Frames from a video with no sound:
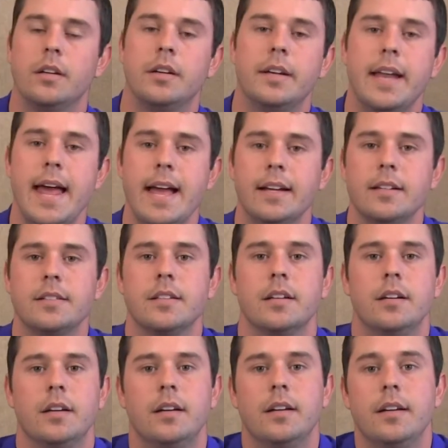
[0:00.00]
Next
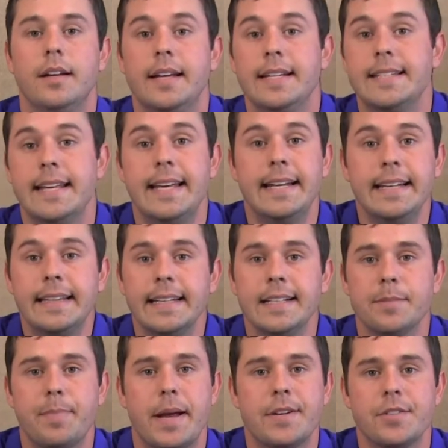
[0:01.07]
is anything
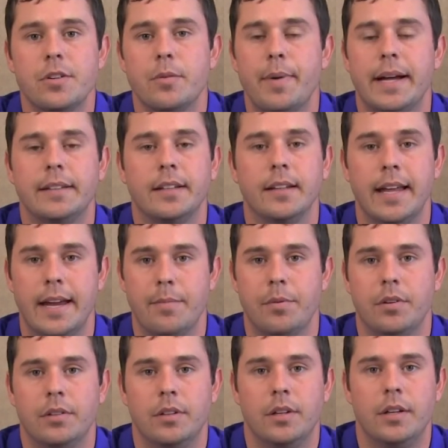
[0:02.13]
special about the
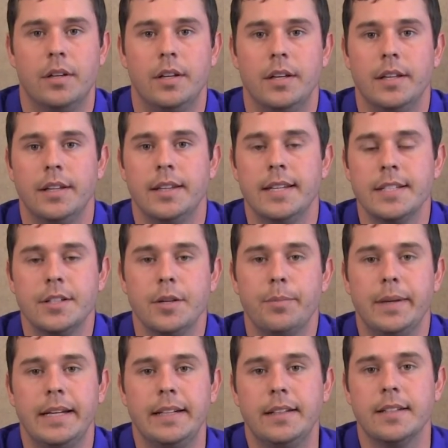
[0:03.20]
label. This could
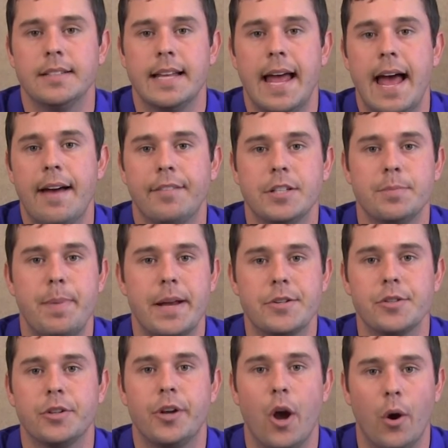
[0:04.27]
be, does it have a
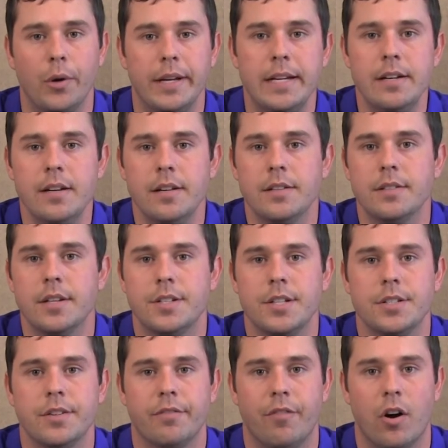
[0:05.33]
special coating, such
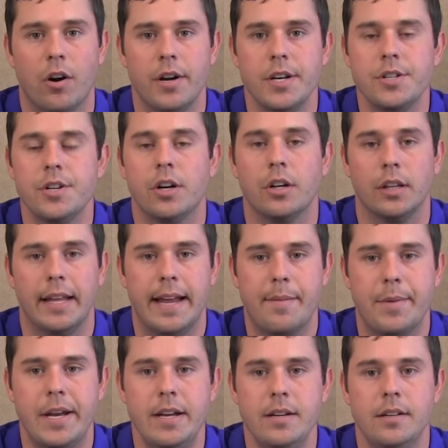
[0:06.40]
as a varnish or
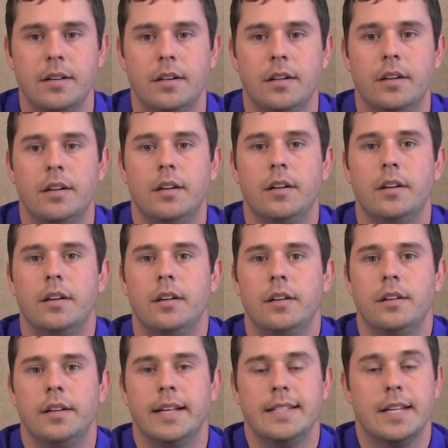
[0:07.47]
laminate?
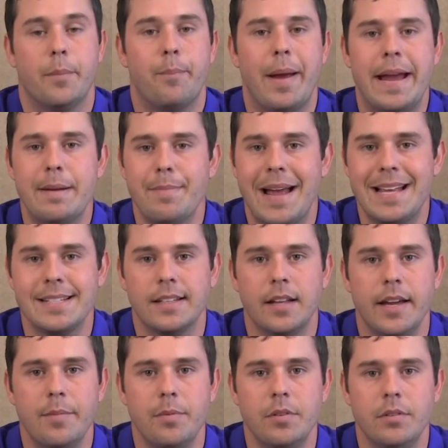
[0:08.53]
Is it a paint mask
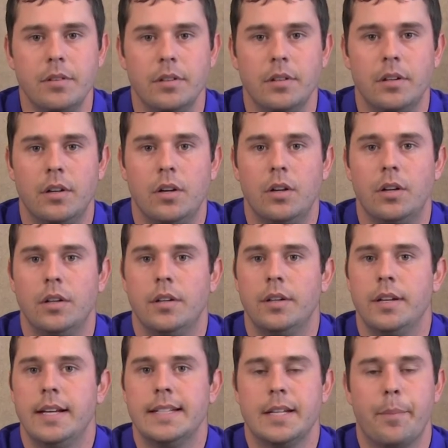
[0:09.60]
label?
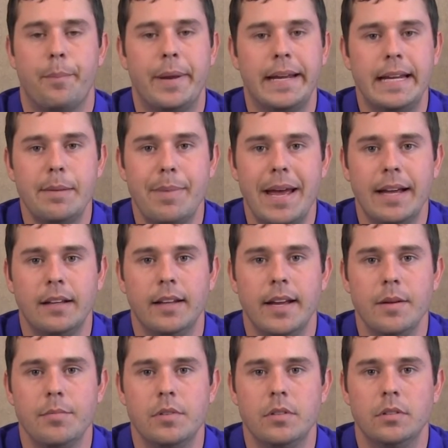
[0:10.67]
Is it a piggyback
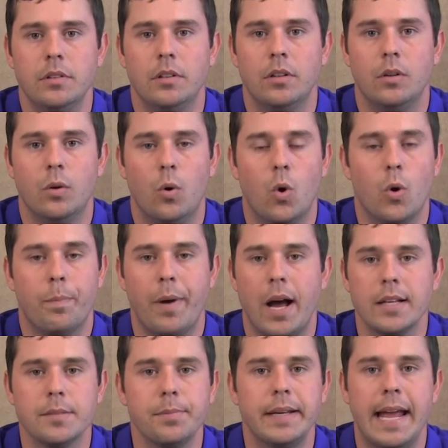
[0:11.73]
label? Or
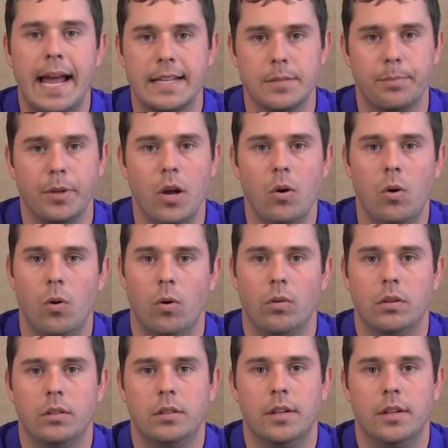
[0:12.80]
possibly it has a blowhole?